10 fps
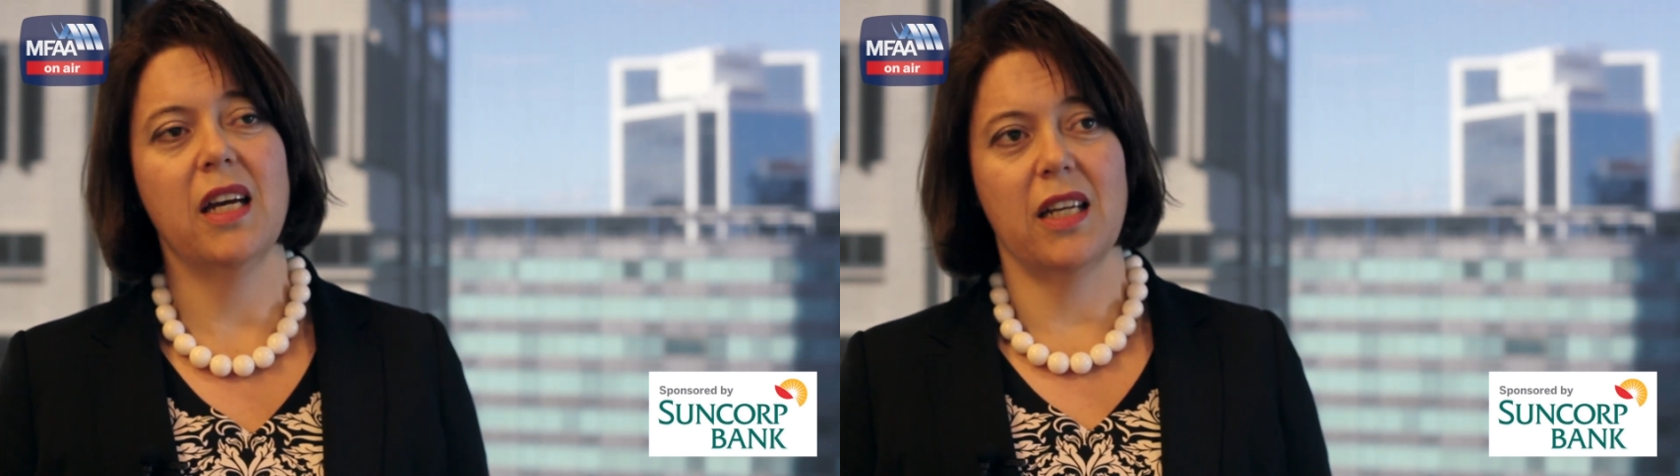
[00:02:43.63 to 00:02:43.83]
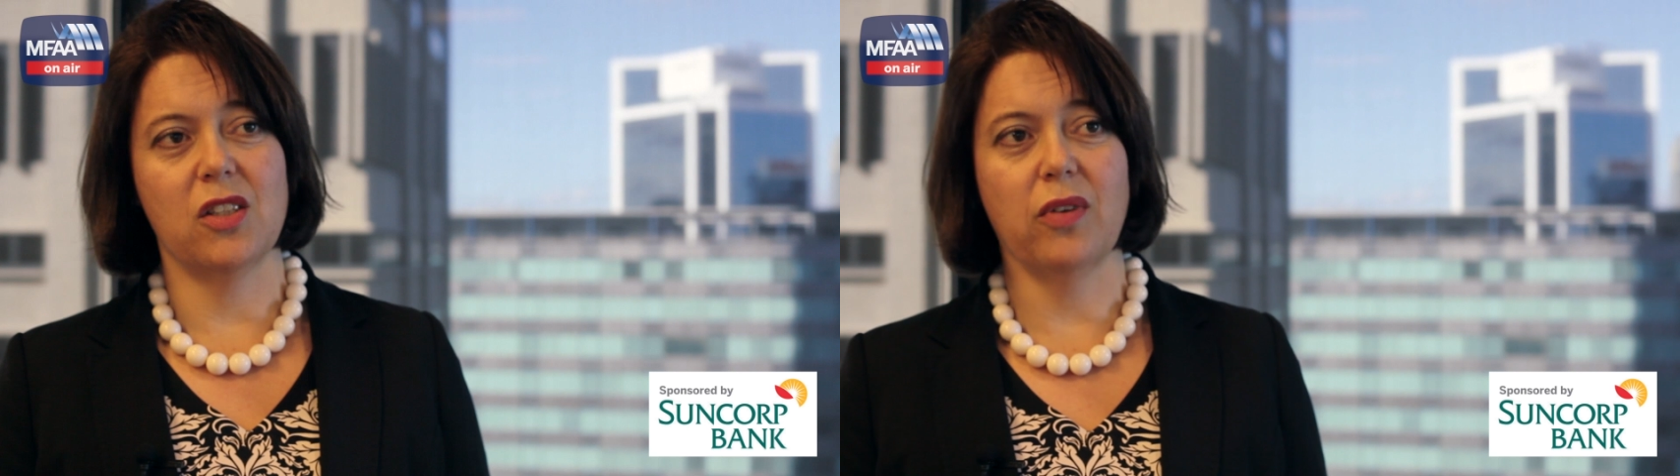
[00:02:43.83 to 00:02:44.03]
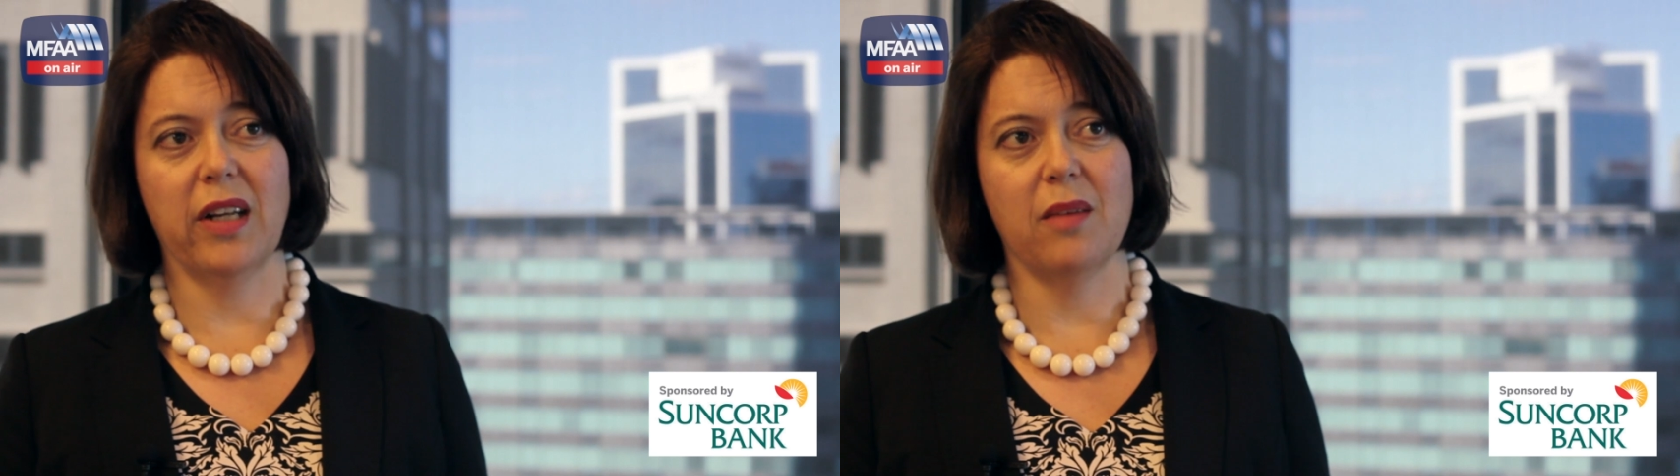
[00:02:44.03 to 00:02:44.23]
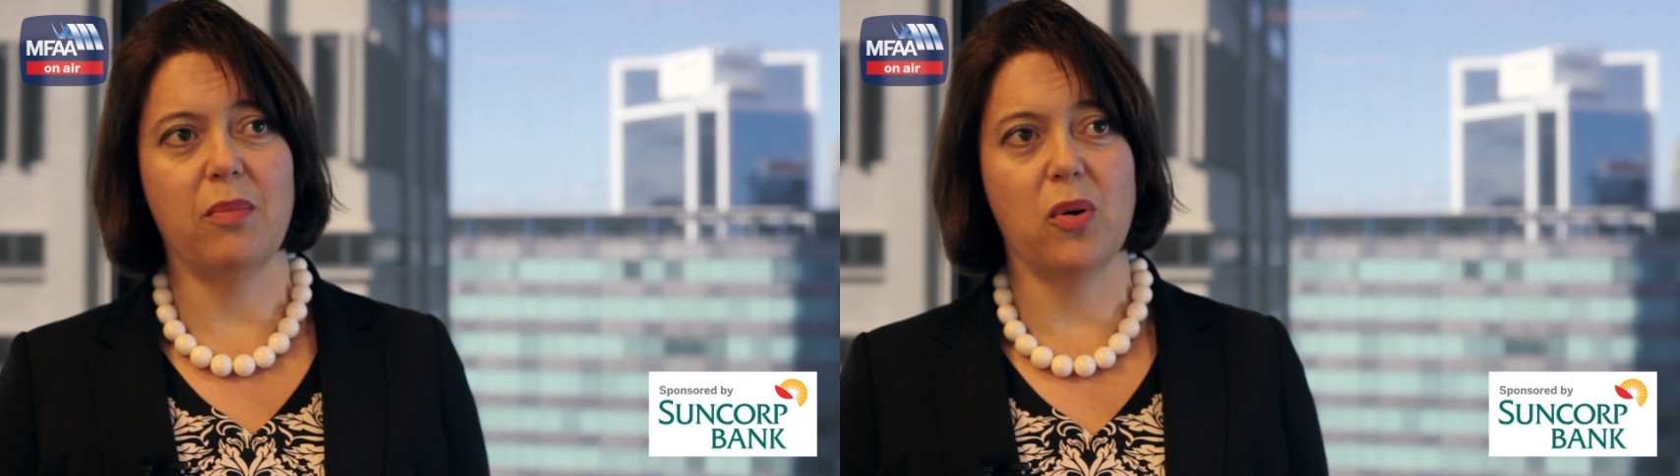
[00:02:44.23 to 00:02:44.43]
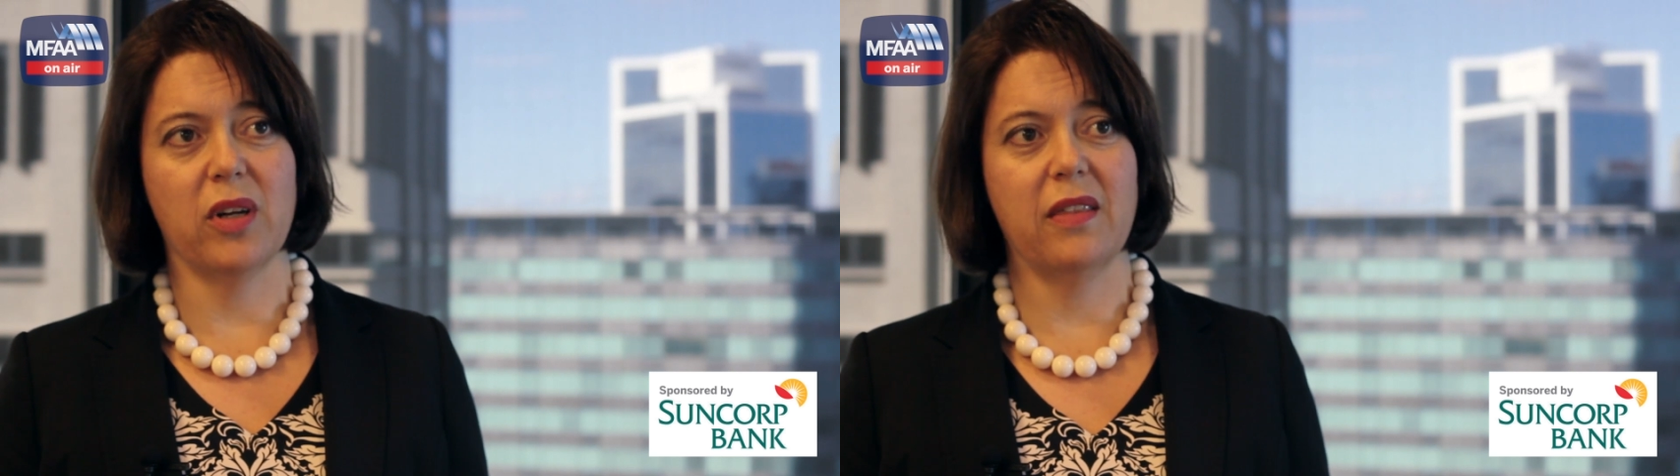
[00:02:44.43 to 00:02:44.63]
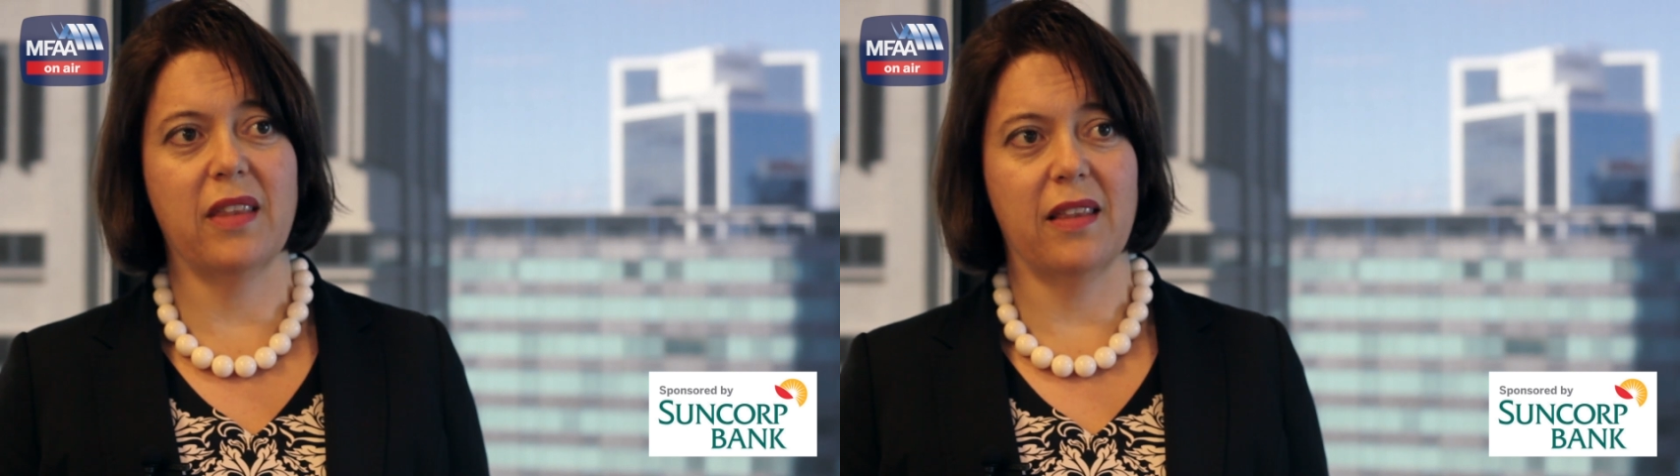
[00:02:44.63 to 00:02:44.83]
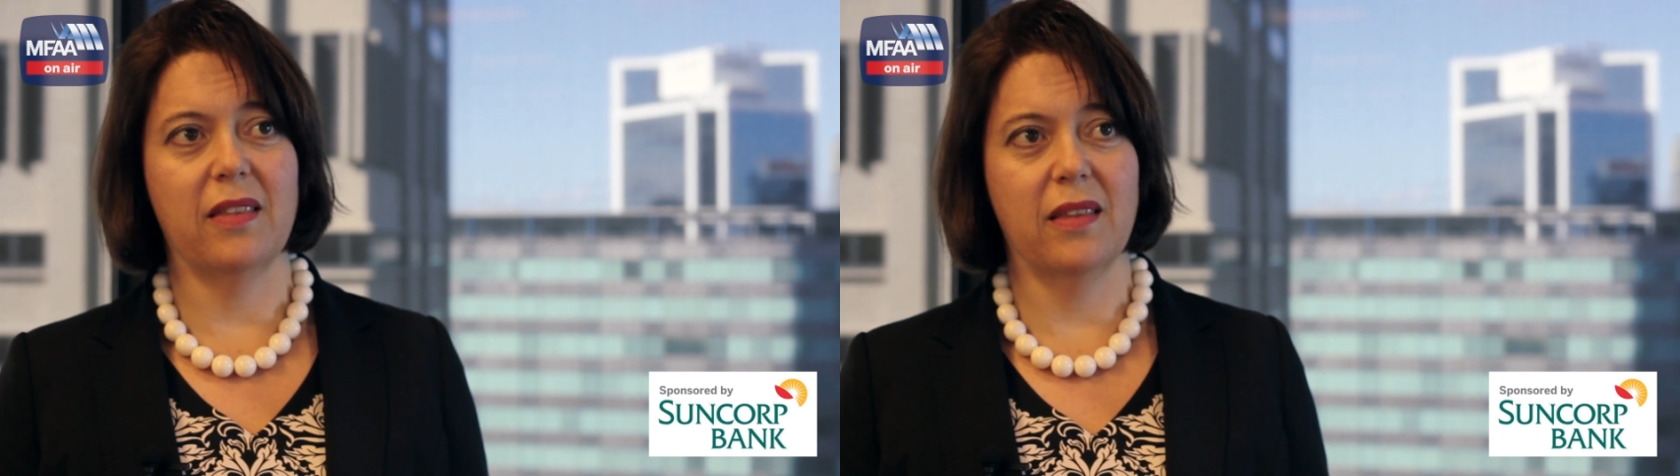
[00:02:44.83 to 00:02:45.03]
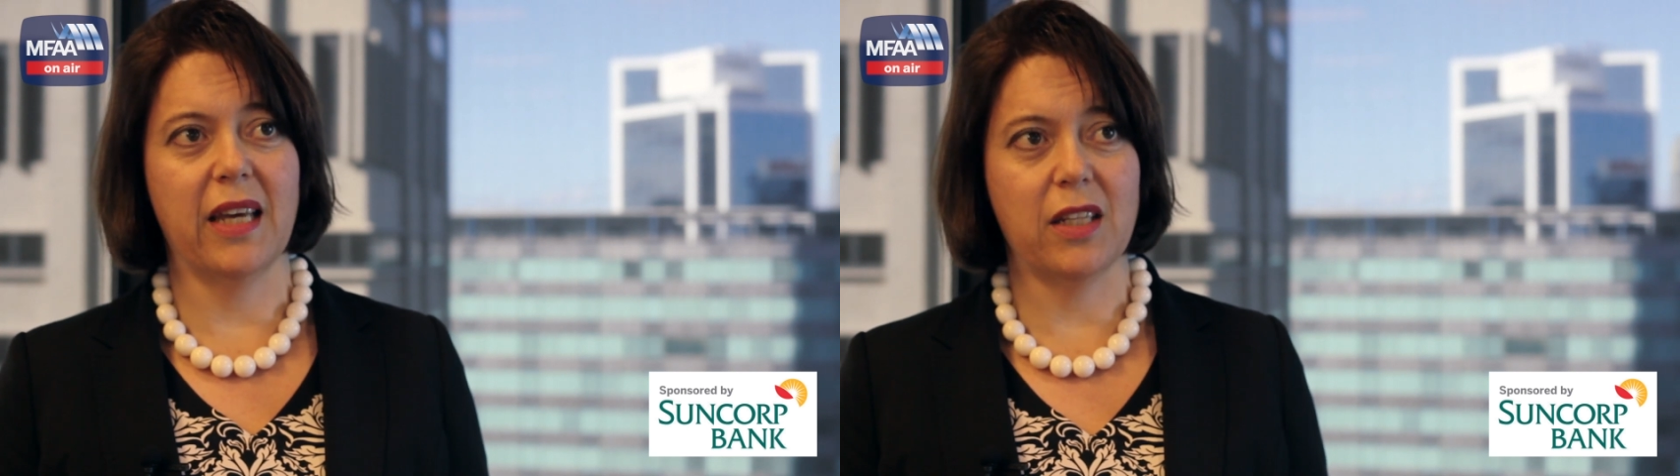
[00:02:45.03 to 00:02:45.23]
it's really important that
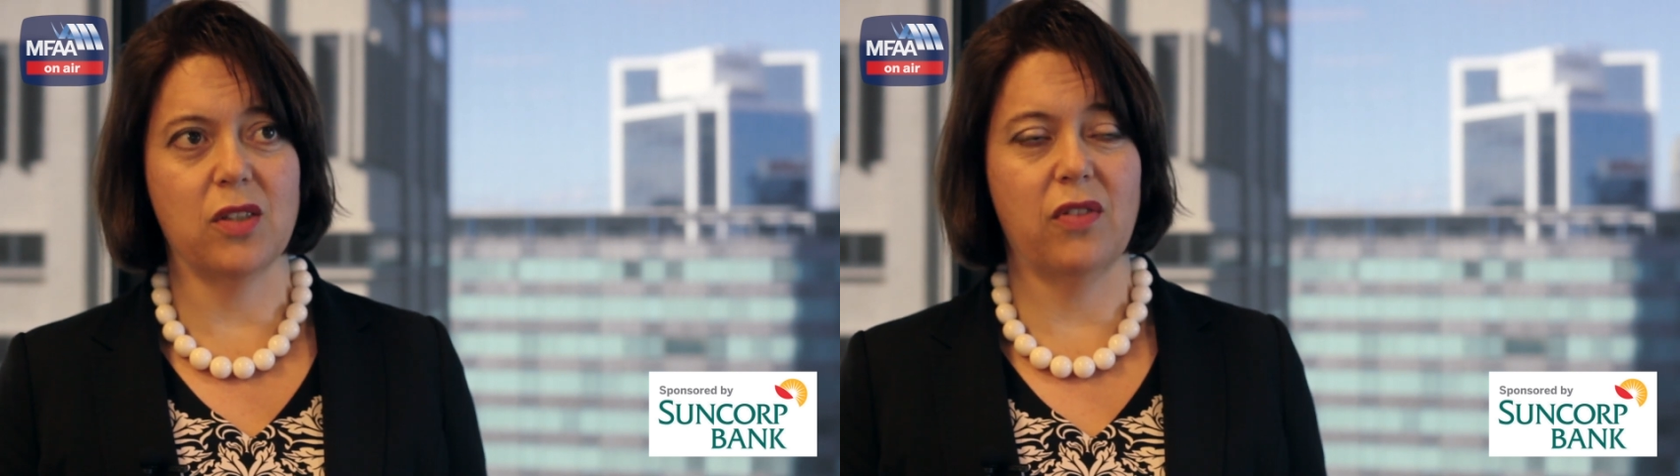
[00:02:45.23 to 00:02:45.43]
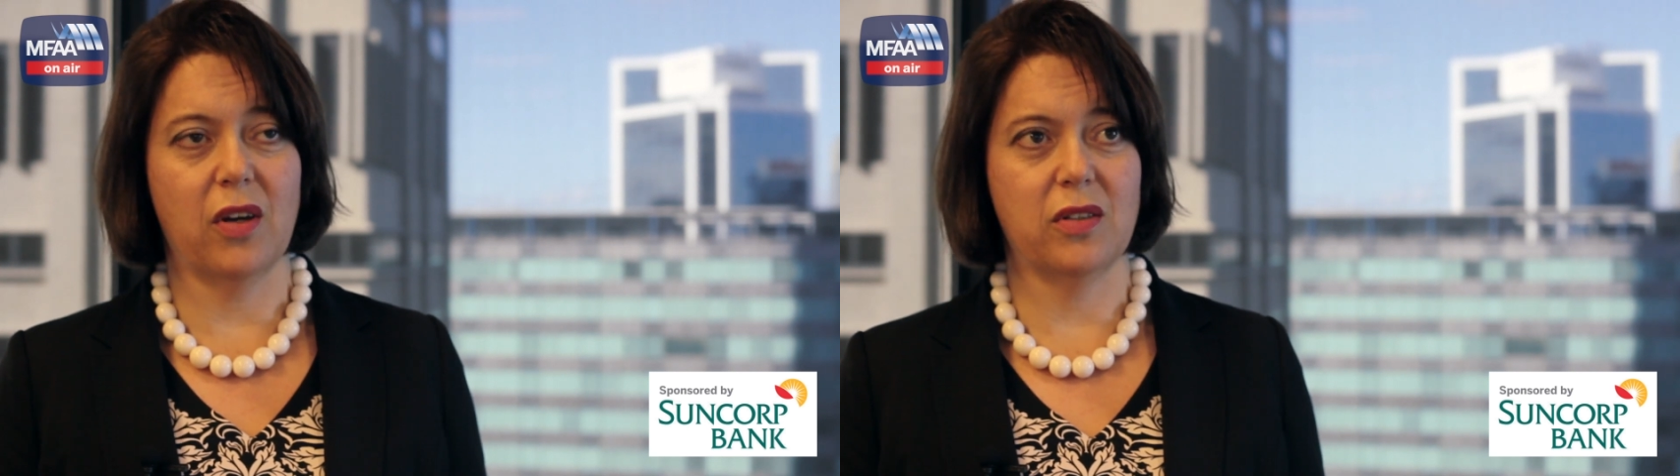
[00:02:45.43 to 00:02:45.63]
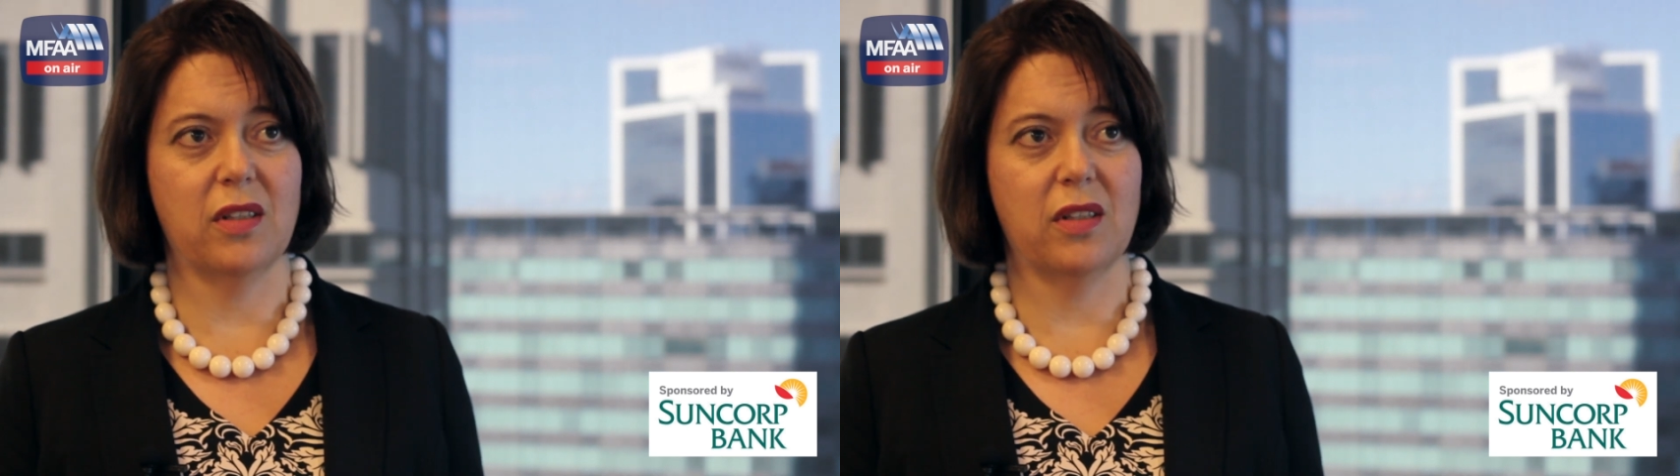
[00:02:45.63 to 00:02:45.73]
each of those